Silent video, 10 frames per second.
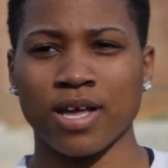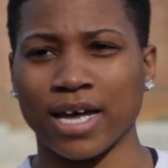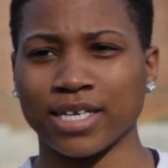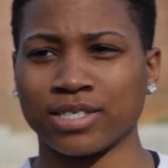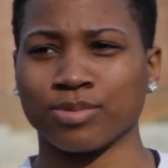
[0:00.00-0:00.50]

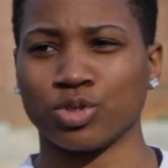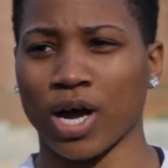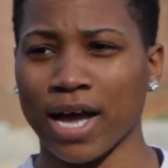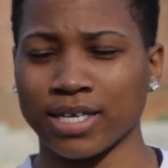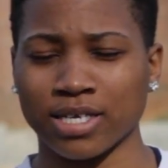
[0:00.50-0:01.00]
I did some
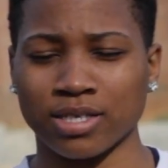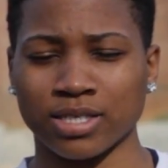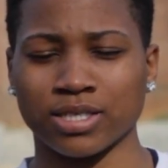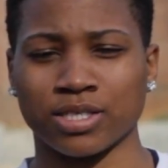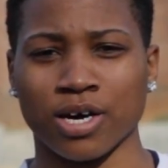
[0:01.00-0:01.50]
dry
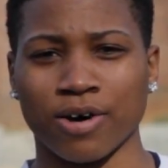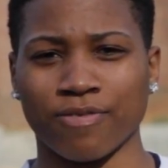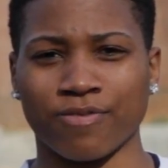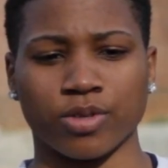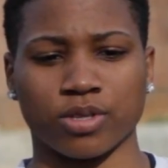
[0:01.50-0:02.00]
needling
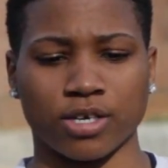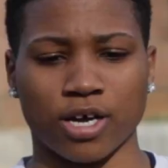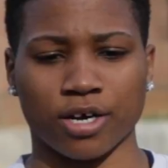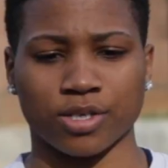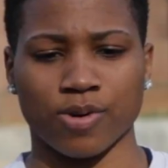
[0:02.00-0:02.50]
stuff with
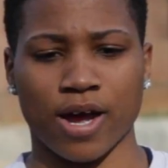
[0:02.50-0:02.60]
Dr.